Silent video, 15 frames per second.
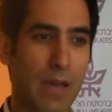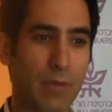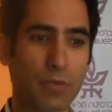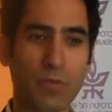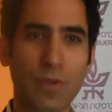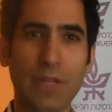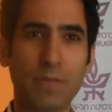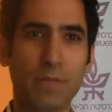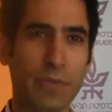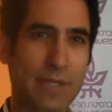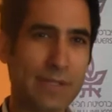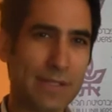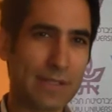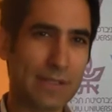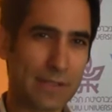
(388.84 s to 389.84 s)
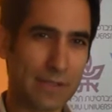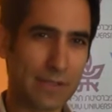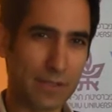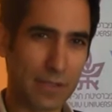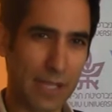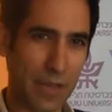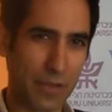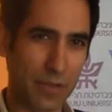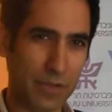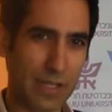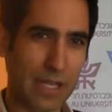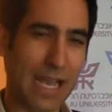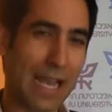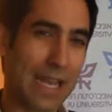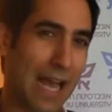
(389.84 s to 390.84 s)
create business together,
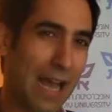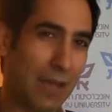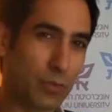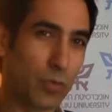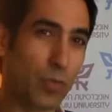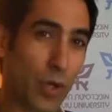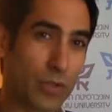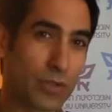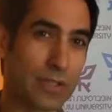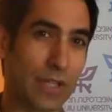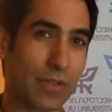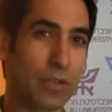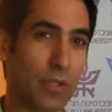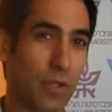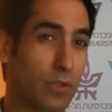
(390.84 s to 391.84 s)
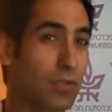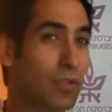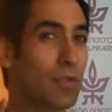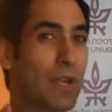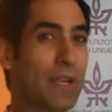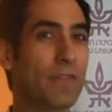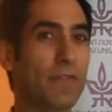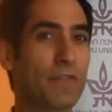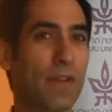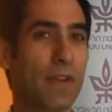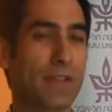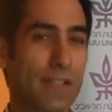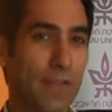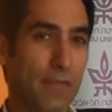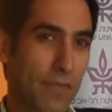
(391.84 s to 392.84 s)
and how to work together in order to create a
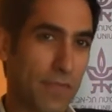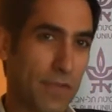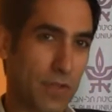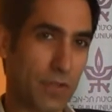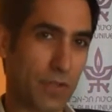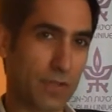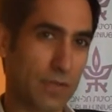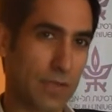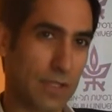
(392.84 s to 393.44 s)
safer future.